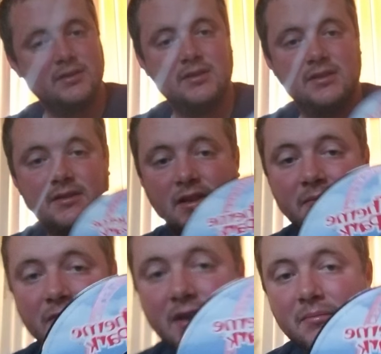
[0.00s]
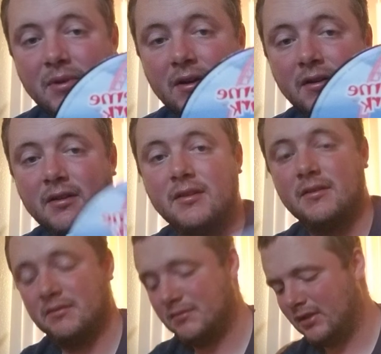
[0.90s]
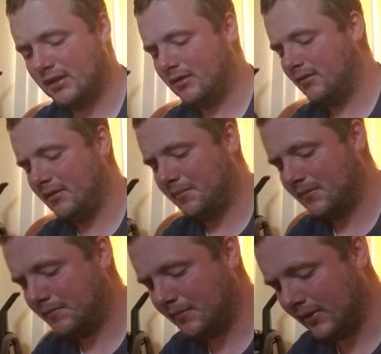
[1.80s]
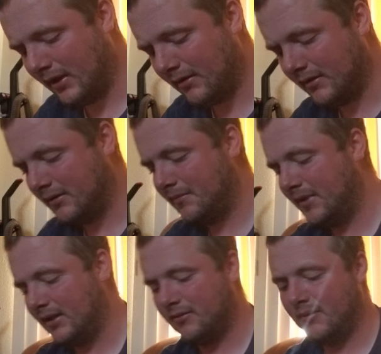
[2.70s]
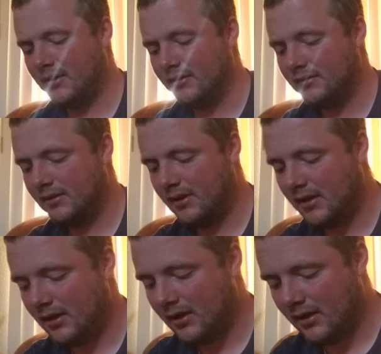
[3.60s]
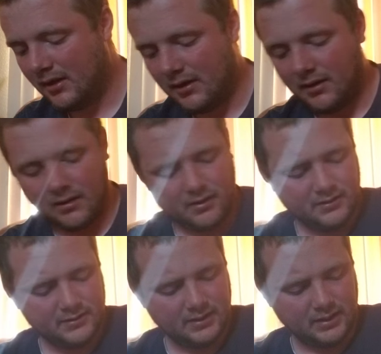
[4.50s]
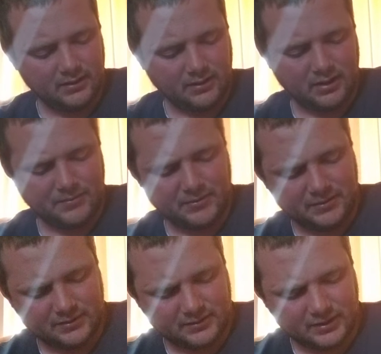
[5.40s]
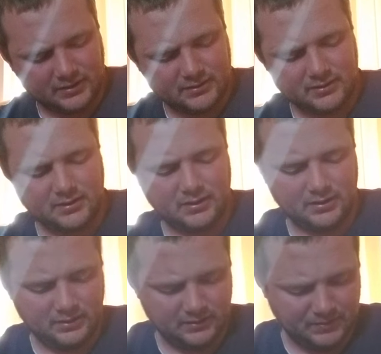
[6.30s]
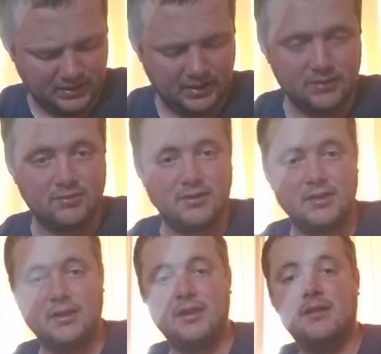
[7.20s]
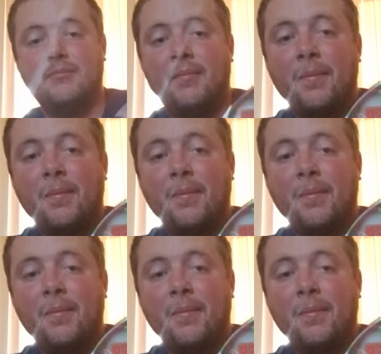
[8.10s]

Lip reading: Sim Theme Park, which I didn't know they put out on the PS1. RC Helicopter, which looks like it's going to at least be an interesting game.